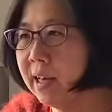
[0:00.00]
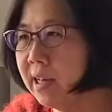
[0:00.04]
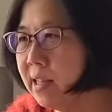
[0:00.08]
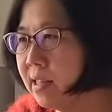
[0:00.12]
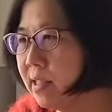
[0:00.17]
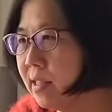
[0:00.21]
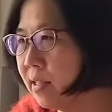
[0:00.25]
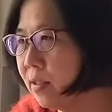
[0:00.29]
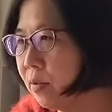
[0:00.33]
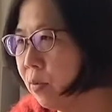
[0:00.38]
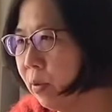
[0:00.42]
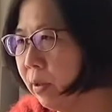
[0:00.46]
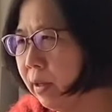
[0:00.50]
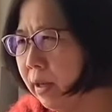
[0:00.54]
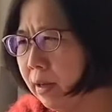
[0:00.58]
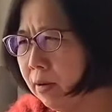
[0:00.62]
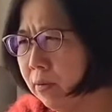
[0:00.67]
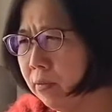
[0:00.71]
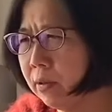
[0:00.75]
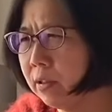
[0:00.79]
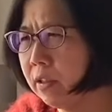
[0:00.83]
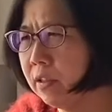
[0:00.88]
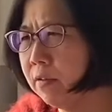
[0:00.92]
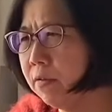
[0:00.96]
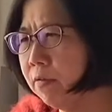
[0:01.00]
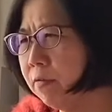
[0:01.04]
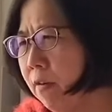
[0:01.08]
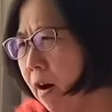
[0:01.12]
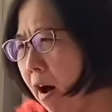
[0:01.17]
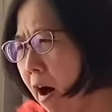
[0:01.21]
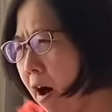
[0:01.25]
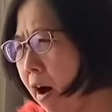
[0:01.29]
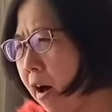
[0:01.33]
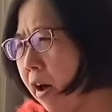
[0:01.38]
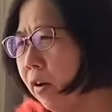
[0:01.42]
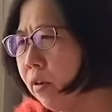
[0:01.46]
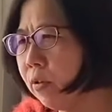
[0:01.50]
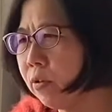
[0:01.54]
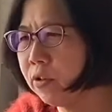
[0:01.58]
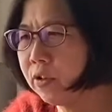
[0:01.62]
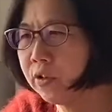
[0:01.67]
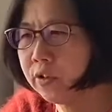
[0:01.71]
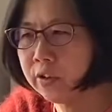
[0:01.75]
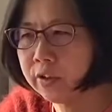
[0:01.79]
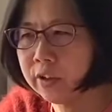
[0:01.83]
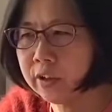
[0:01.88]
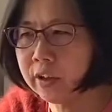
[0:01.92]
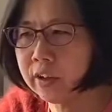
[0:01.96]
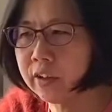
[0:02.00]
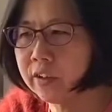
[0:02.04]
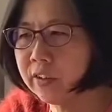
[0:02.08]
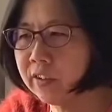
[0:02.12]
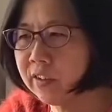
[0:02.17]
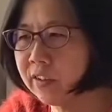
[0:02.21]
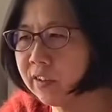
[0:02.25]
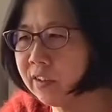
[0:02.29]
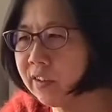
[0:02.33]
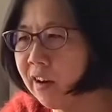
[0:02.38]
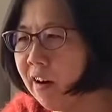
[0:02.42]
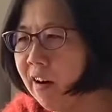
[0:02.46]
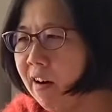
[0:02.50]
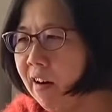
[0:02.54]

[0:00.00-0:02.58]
is when I was 5 or 6,